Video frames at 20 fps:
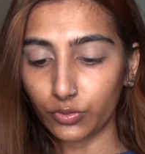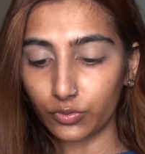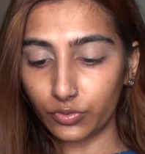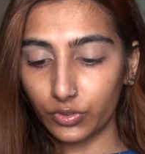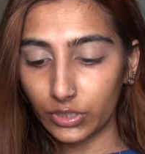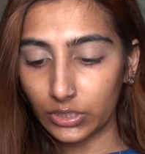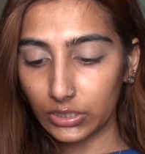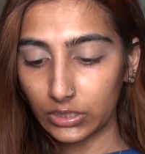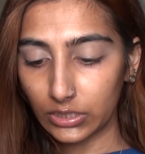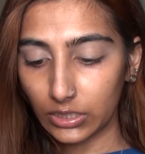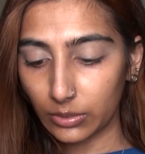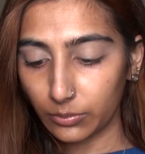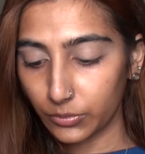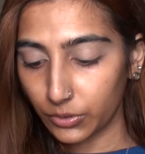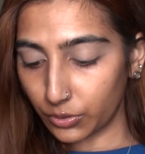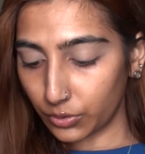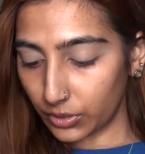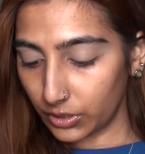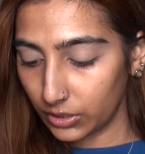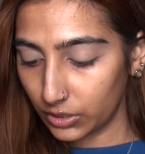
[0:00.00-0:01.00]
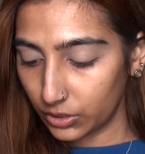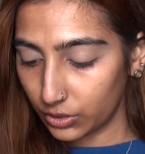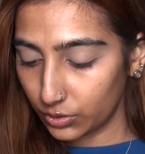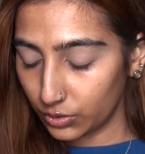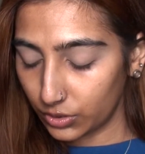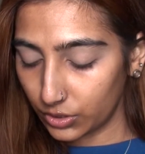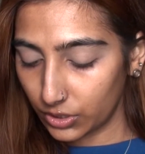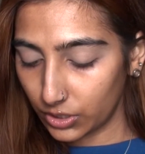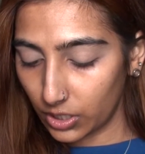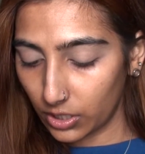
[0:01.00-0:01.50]
first I'm going to
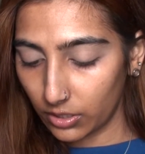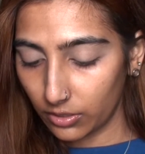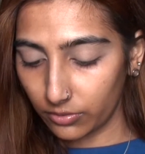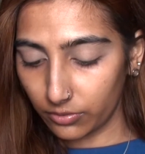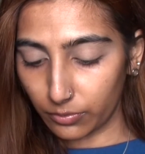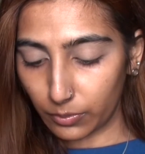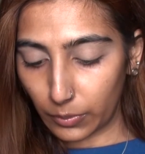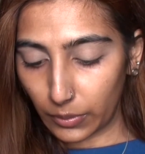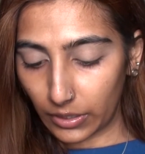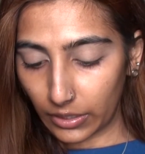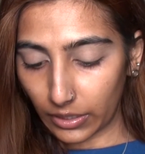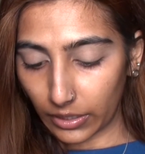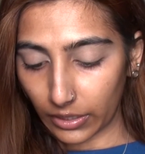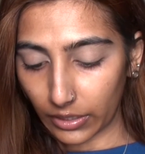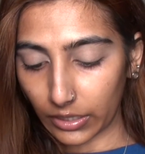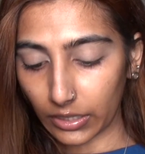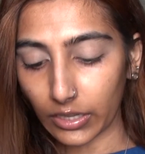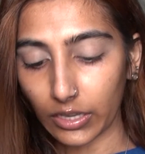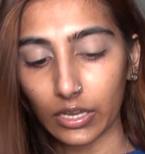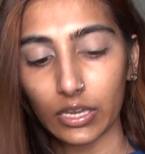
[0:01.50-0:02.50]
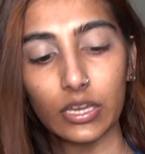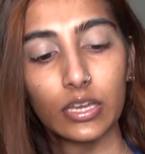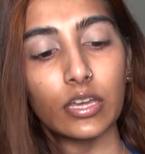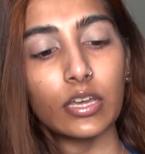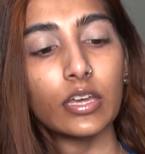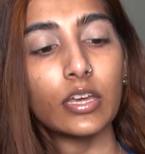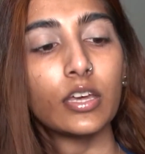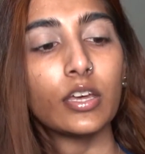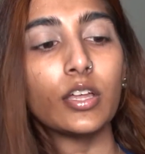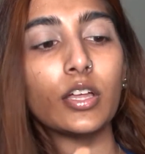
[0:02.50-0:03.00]
start off by
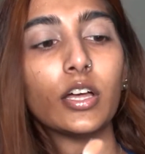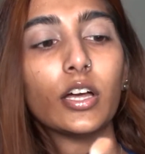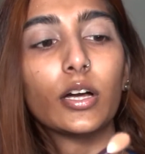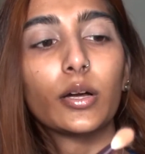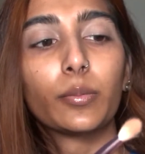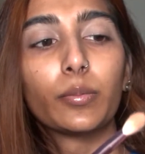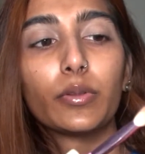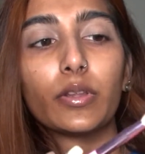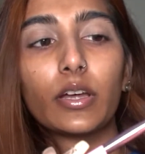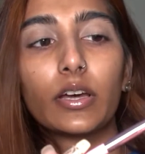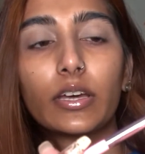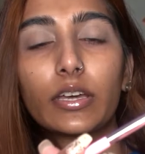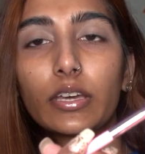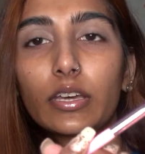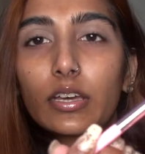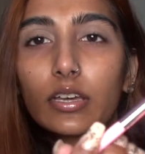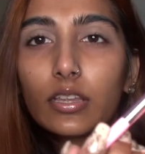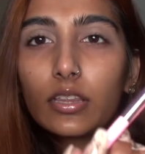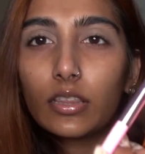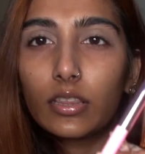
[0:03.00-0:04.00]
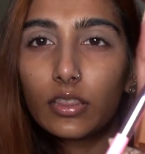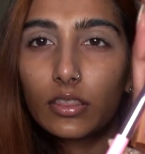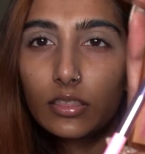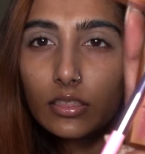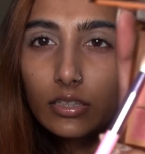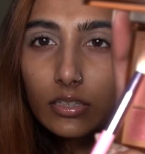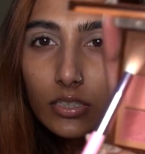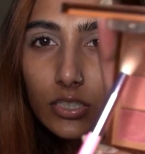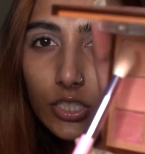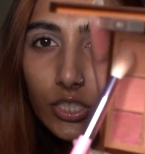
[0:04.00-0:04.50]
applying
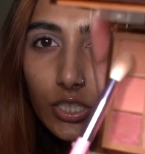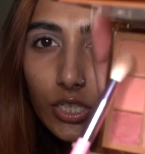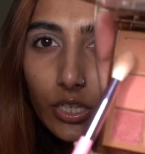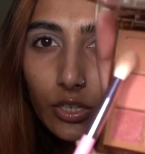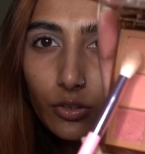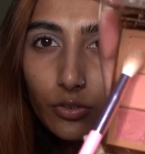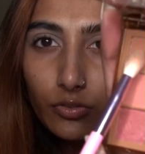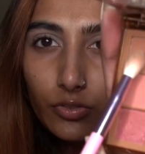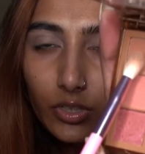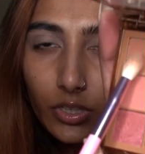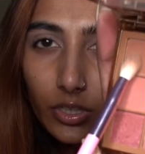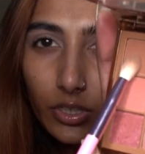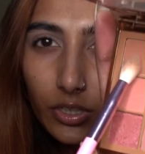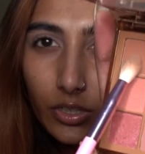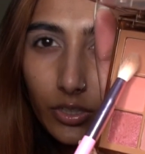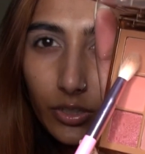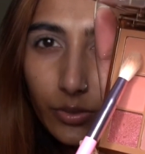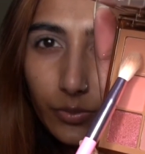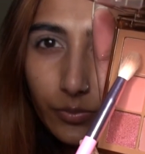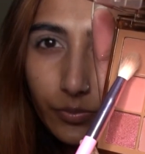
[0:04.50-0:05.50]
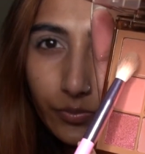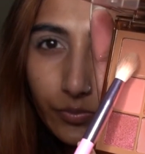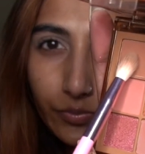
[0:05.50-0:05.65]
this shade over here